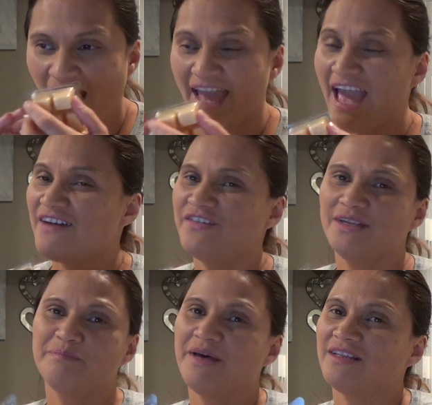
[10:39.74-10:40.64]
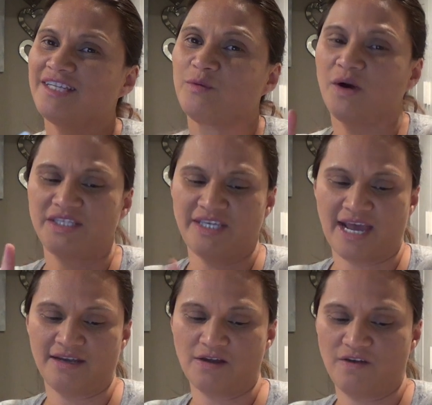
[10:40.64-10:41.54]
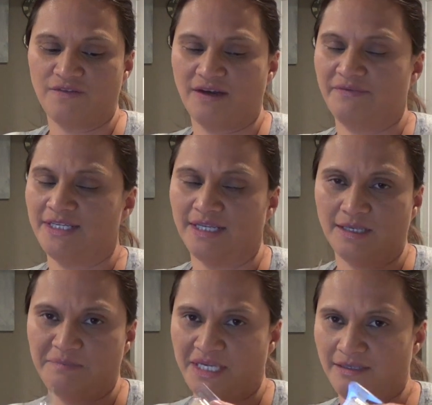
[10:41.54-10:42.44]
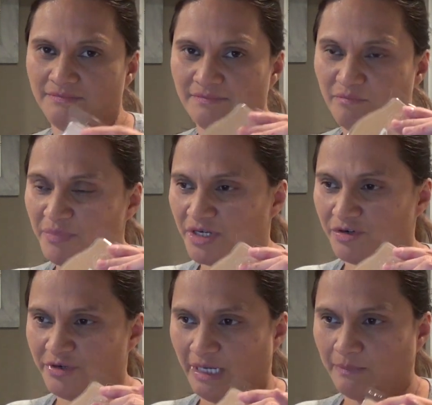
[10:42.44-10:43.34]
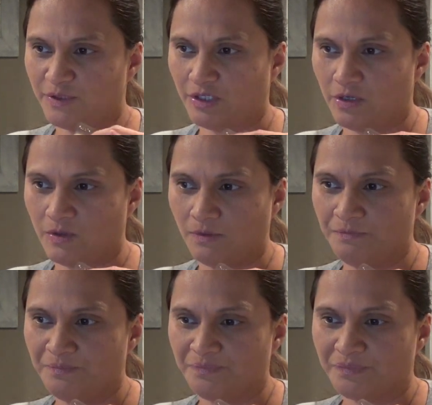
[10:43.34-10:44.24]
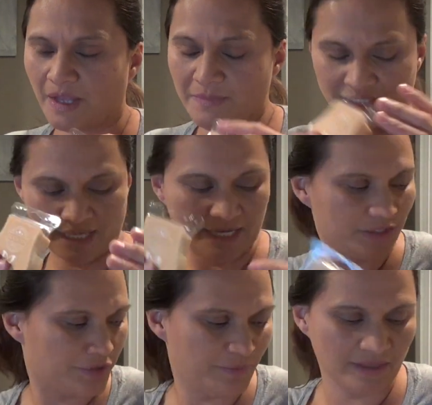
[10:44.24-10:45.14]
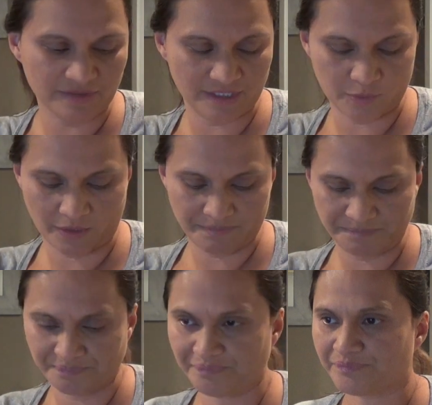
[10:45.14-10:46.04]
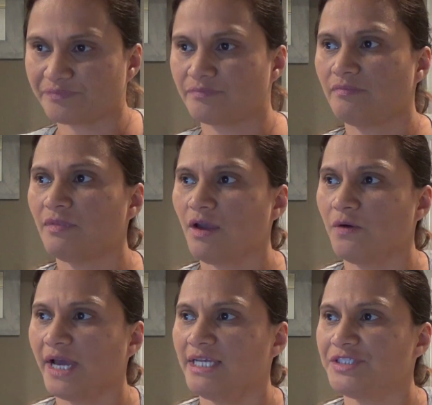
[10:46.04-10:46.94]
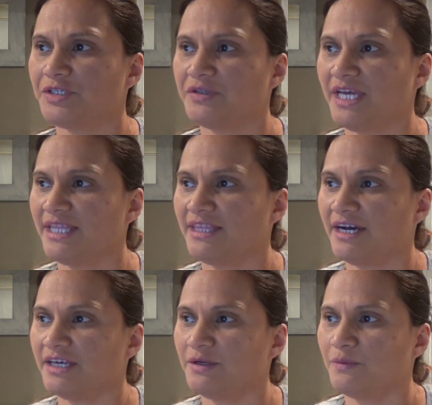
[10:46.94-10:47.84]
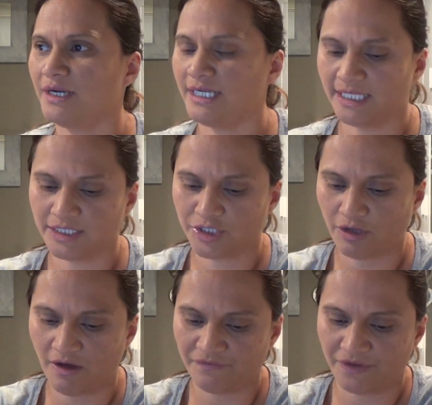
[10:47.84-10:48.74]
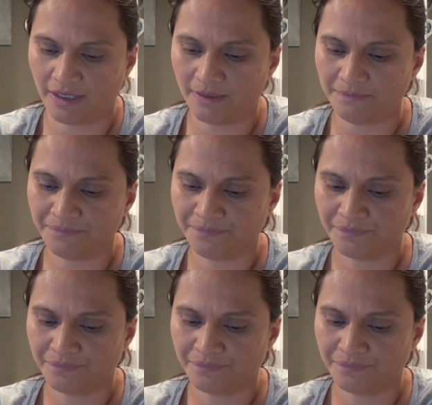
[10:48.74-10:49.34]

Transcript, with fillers: I haven't melted one yet of a vanilla bean buttercream, so I'm excited to melt this one. Okay, so then the other one is toffee.